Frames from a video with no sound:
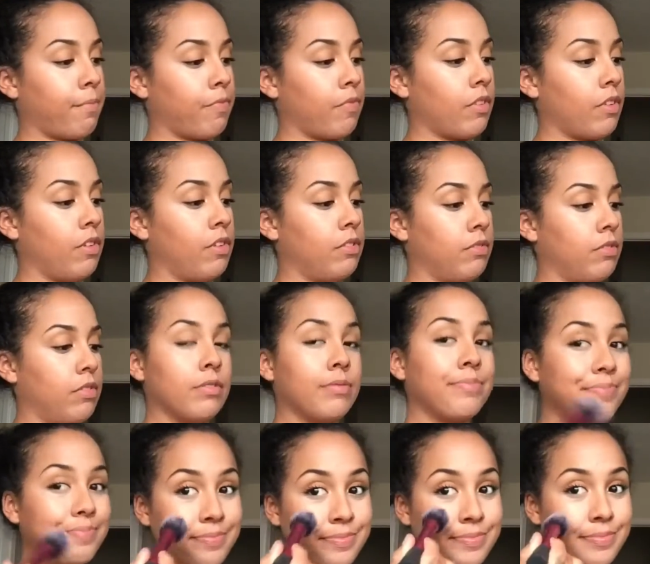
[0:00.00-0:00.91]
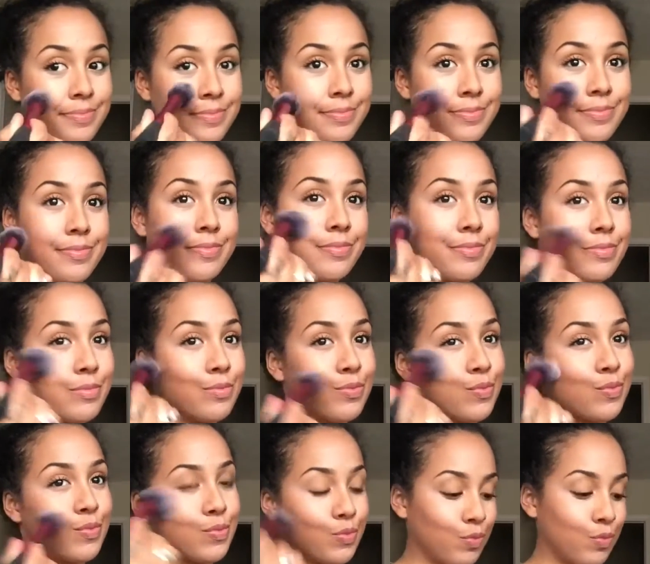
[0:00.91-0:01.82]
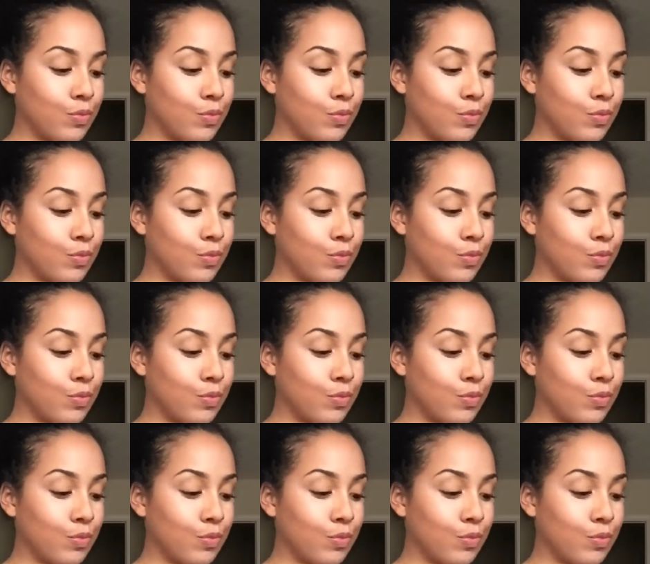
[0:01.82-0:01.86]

This is in the shade Rose Champagne.